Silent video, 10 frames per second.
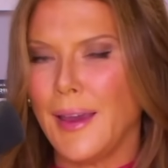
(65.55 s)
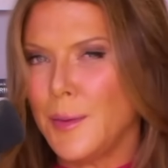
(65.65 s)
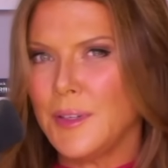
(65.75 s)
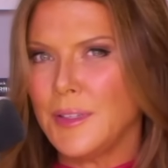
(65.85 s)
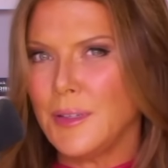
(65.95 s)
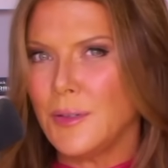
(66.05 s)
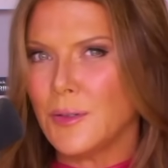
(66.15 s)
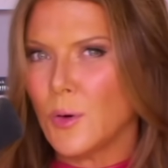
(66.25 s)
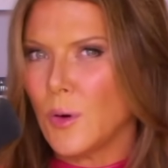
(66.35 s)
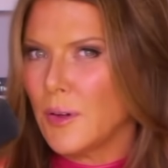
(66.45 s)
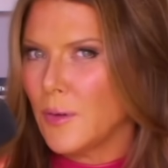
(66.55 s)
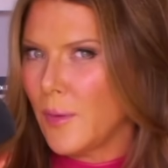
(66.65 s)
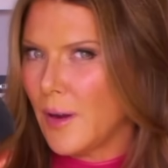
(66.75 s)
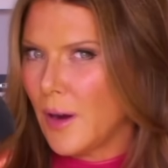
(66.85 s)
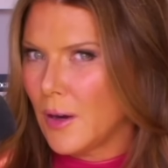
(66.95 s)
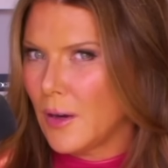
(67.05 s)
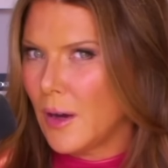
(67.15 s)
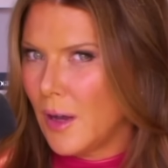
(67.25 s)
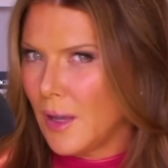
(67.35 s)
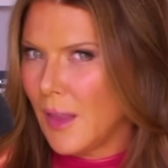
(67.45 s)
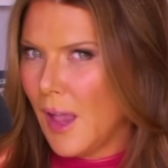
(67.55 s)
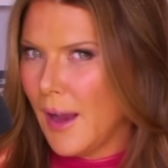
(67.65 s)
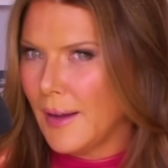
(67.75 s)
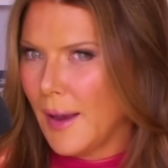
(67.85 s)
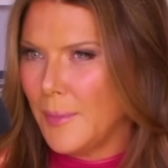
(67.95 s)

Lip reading: ABC News, according to Radar Online.